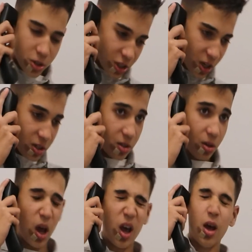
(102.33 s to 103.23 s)
jeez,
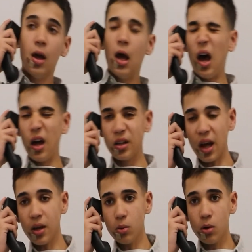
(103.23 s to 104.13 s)
dude,
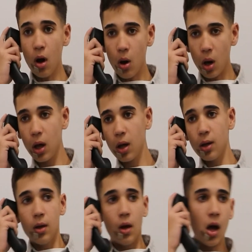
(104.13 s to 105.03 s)
I don't know.
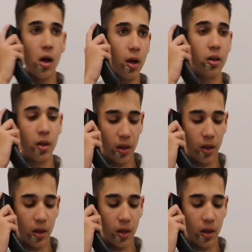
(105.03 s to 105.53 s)
I'll